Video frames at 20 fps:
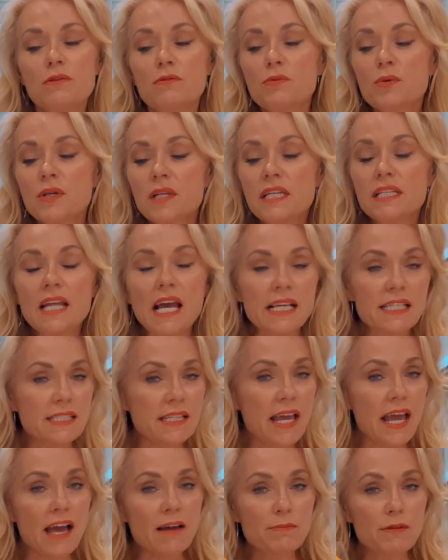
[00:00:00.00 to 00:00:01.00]
Really nice
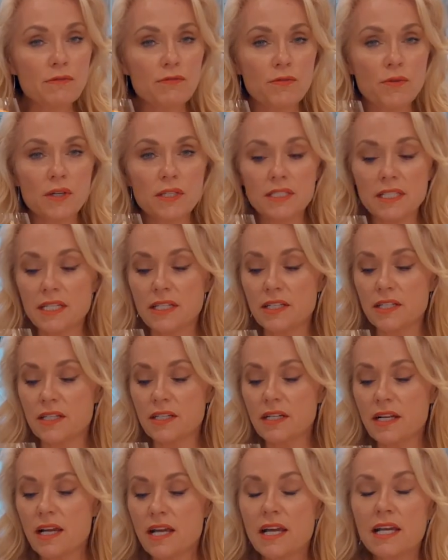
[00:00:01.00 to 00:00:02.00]
to have before
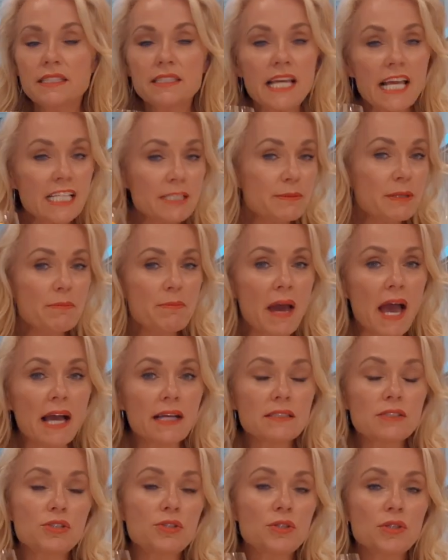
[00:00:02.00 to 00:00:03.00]
dinner. Takes me
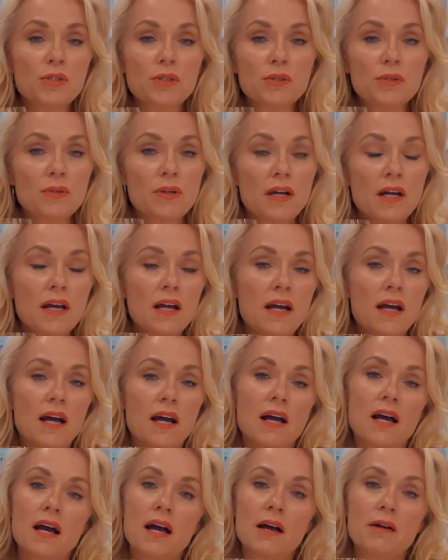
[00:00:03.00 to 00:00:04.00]
back to
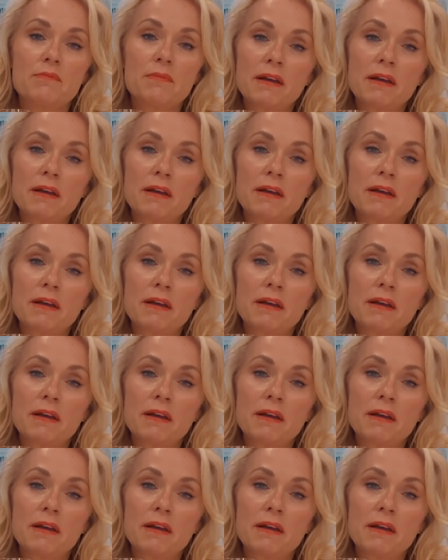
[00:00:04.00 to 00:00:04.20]
uh, my